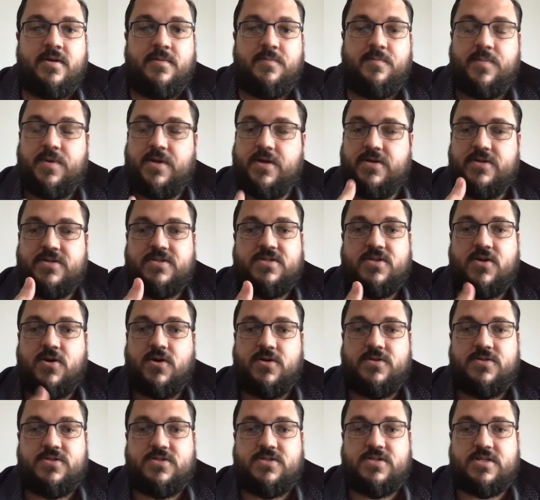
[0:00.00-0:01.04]
because
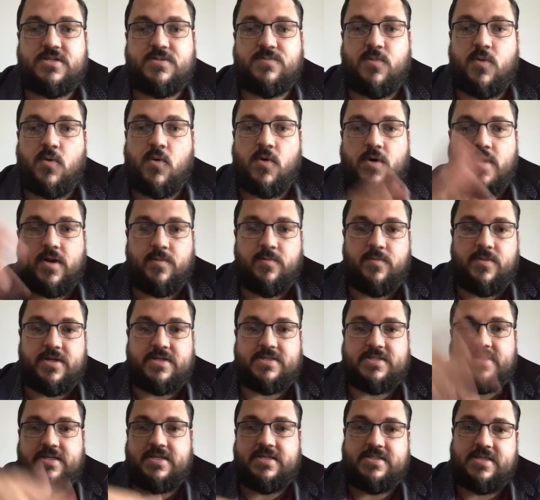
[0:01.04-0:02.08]
God's just pouring
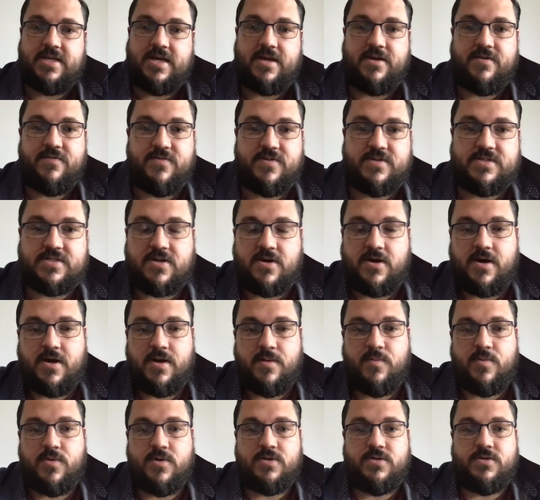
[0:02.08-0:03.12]
blessings out of the sky
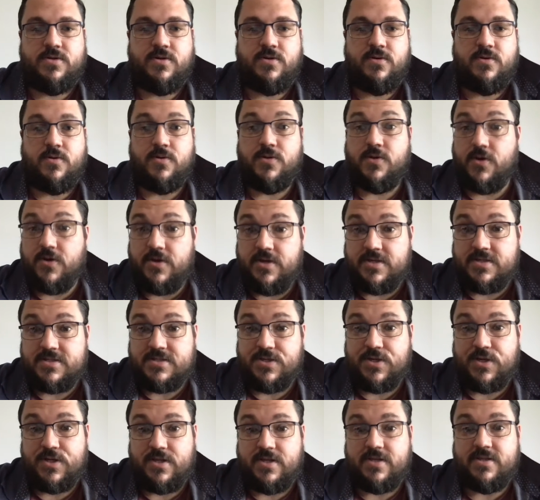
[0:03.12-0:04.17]
upon you, although He
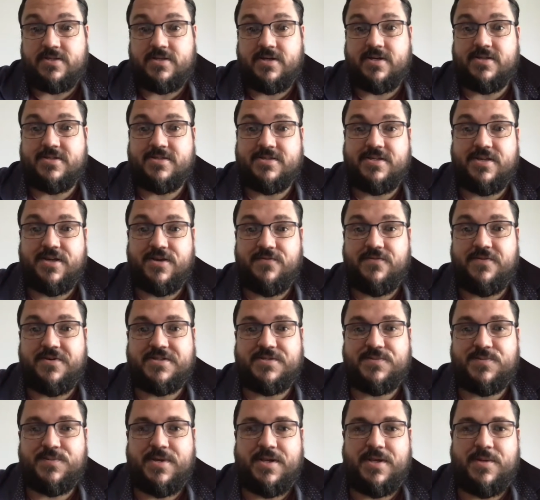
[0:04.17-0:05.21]
certainly does give
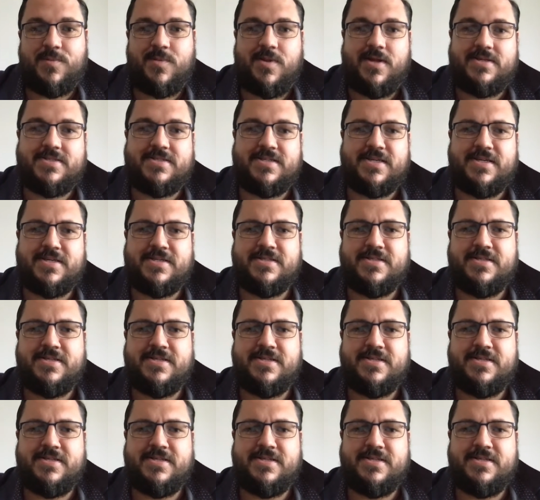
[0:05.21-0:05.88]
us many blessings.